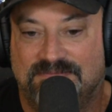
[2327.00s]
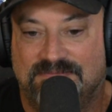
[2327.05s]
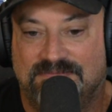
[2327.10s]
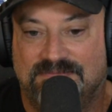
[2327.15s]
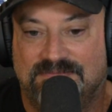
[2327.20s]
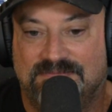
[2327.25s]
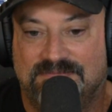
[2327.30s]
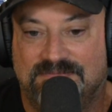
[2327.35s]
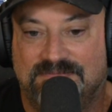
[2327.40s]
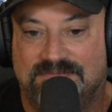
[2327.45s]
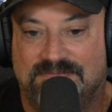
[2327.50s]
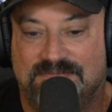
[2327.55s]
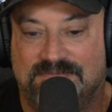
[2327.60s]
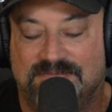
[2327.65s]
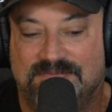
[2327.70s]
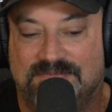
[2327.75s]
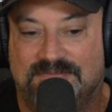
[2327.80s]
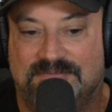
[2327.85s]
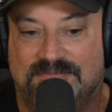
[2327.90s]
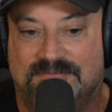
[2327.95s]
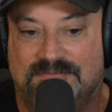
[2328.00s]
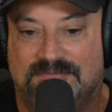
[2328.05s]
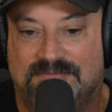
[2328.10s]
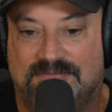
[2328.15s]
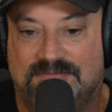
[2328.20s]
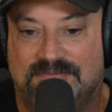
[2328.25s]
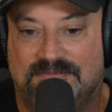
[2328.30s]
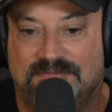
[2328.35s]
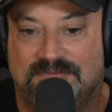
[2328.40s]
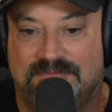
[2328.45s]

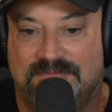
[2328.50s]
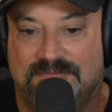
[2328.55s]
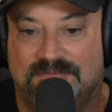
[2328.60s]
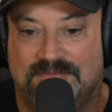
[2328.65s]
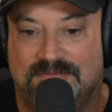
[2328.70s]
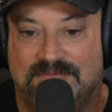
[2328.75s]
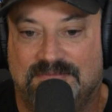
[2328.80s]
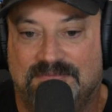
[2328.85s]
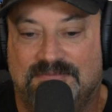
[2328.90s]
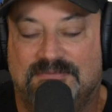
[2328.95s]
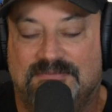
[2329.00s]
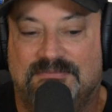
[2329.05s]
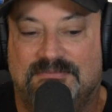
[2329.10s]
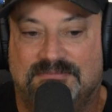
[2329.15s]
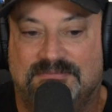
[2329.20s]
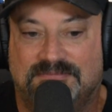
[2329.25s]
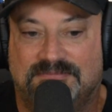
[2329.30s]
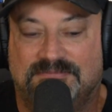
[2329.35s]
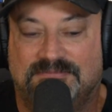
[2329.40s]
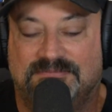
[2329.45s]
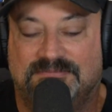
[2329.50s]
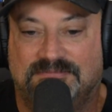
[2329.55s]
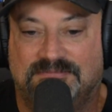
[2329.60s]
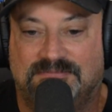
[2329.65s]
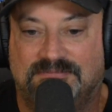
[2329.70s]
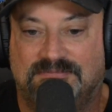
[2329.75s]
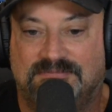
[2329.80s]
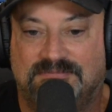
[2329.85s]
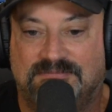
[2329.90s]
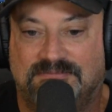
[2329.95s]

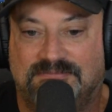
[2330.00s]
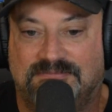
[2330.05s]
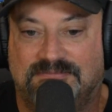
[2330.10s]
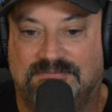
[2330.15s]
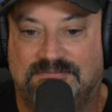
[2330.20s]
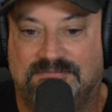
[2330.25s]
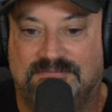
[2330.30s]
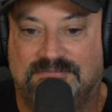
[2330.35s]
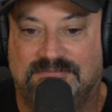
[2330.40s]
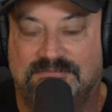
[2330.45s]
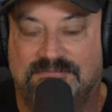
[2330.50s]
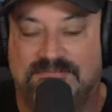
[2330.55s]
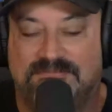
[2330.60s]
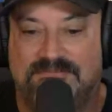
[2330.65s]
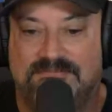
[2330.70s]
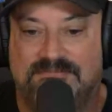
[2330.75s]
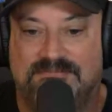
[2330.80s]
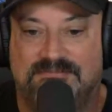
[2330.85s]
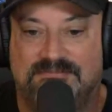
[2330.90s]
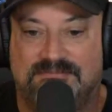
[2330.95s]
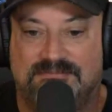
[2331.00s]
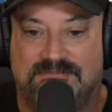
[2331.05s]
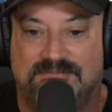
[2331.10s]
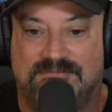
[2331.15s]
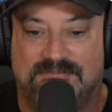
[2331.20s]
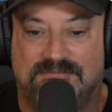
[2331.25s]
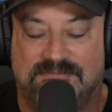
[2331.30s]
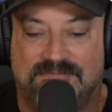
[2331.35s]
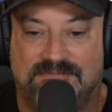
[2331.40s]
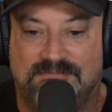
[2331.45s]
The person shown says nothing.